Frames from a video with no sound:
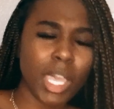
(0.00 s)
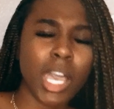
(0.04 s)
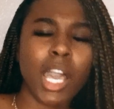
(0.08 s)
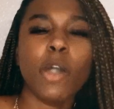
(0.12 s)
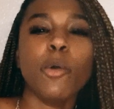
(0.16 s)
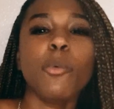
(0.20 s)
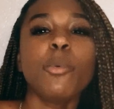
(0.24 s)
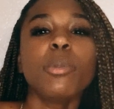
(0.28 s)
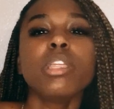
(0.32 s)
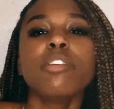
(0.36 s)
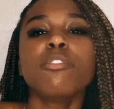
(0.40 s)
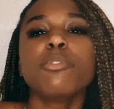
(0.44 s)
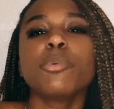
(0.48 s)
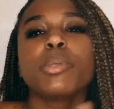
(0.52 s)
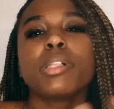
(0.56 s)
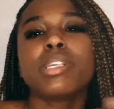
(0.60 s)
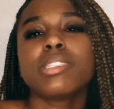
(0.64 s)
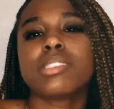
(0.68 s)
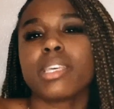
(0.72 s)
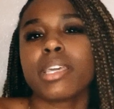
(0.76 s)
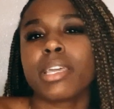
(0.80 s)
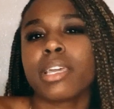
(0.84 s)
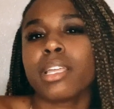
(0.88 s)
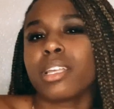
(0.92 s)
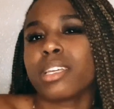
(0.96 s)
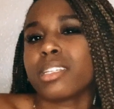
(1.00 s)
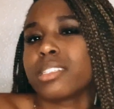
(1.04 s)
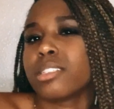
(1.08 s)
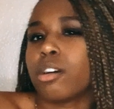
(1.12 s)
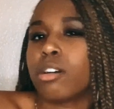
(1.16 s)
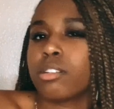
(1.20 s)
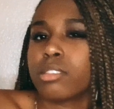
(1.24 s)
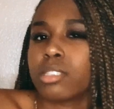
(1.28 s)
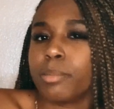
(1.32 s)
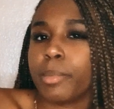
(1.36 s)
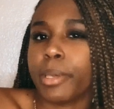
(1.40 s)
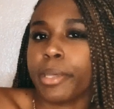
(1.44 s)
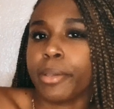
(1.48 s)
I wouldn't even really say it like an
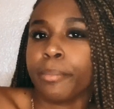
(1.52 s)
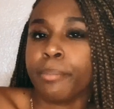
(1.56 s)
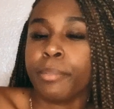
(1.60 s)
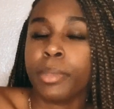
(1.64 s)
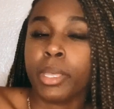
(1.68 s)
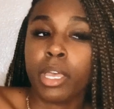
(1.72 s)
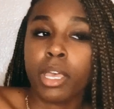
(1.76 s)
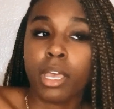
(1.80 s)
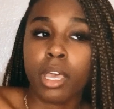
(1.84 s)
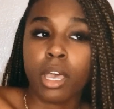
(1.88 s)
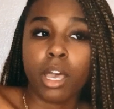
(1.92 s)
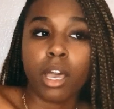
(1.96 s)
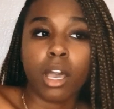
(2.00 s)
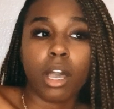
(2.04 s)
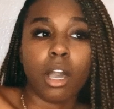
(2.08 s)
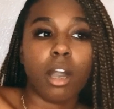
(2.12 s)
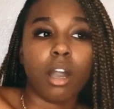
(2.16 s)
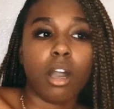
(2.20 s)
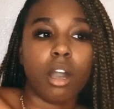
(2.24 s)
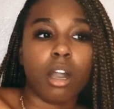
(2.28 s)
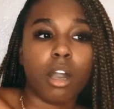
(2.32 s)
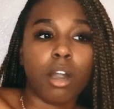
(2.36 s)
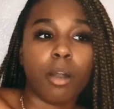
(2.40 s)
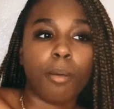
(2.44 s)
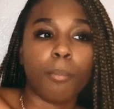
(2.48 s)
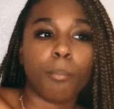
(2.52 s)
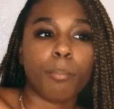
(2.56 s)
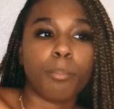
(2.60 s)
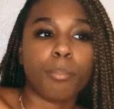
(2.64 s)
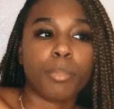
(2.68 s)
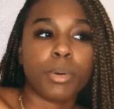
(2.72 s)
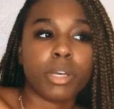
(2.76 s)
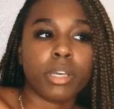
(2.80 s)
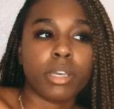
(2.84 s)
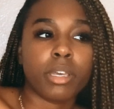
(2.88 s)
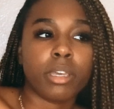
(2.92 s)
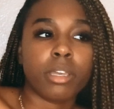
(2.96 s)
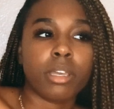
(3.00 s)
ultimatum,
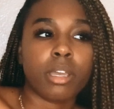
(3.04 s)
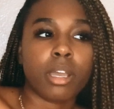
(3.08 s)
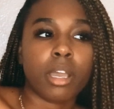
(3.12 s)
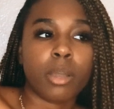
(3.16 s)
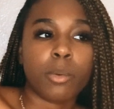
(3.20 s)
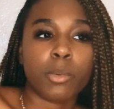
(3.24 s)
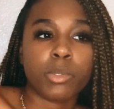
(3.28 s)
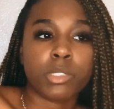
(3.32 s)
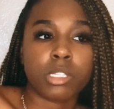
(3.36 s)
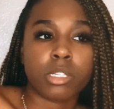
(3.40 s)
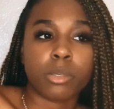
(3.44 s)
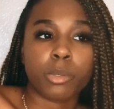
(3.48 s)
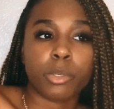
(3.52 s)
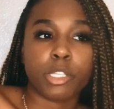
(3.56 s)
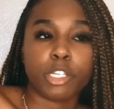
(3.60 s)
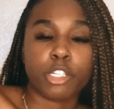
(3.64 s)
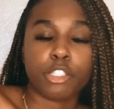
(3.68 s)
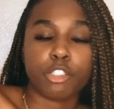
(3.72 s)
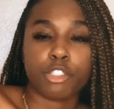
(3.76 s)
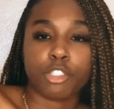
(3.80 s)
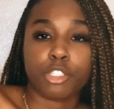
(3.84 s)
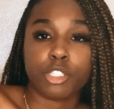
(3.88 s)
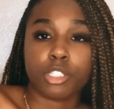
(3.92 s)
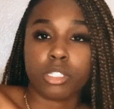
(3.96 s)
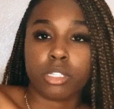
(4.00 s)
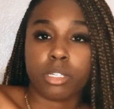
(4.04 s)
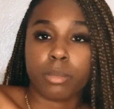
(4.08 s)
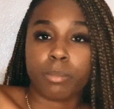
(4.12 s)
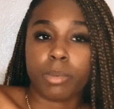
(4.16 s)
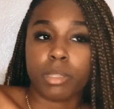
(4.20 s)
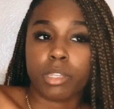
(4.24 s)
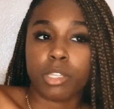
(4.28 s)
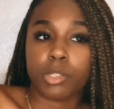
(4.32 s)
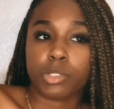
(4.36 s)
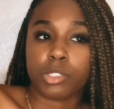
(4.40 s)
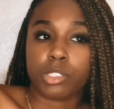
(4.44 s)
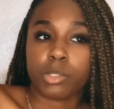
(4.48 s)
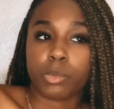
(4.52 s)
but I was in a relationship, and
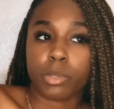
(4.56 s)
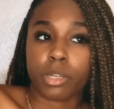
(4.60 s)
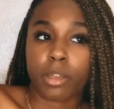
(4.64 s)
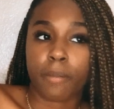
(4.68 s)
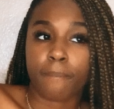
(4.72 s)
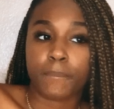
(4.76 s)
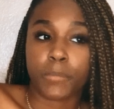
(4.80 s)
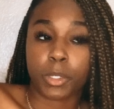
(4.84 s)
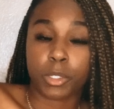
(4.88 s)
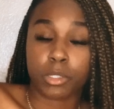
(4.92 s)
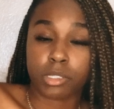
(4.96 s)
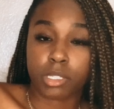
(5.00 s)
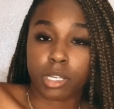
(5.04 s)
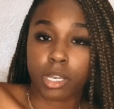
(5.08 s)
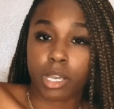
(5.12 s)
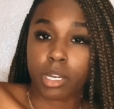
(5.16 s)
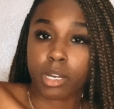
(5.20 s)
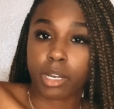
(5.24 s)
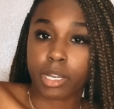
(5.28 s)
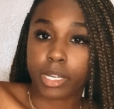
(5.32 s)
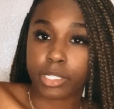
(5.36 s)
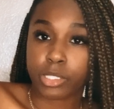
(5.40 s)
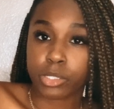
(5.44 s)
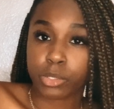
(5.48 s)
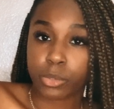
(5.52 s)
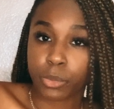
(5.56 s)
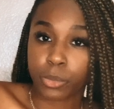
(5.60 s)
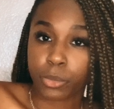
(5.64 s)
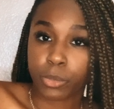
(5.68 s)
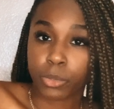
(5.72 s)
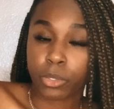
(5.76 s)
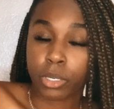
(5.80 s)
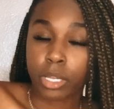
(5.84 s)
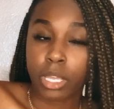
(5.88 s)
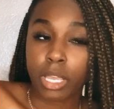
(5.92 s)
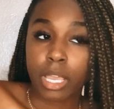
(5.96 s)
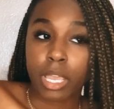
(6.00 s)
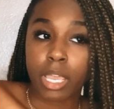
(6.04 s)
this is when I first got out of high
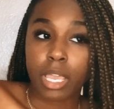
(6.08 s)
school,